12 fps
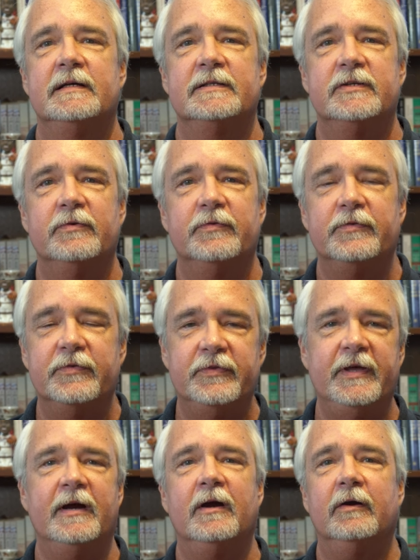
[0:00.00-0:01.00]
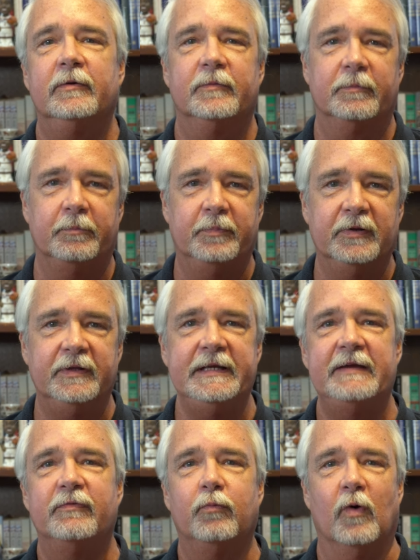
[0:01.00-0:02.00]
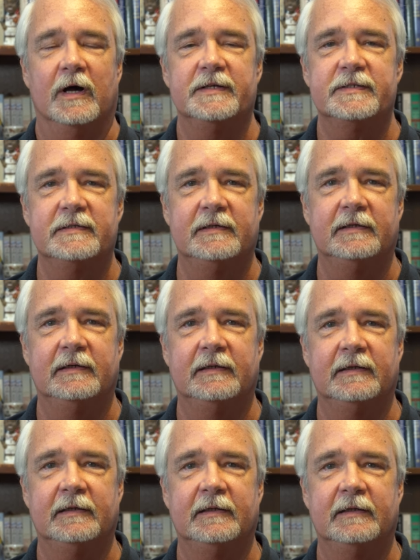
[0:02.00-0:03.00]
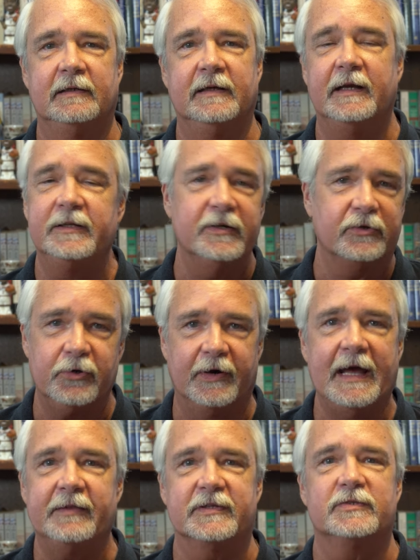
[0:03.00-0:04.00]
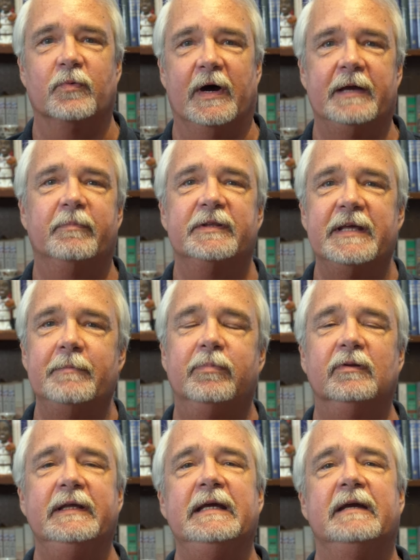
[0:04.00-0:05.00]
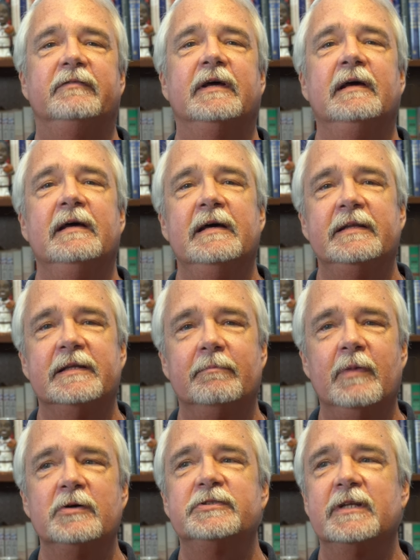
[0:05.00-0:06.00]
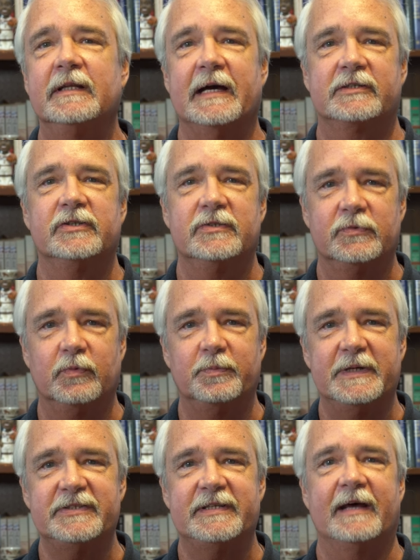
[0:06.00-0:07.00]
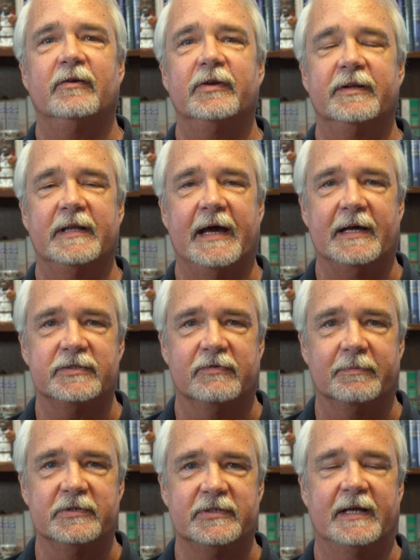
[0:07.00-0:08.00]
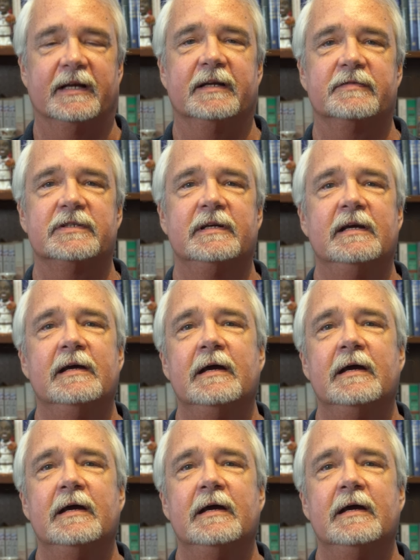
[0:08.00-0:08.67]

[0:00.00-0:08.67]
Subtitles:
So their belief was, and it didn't turn out this way, but they believed that most elections would be settled in the House of Representatives.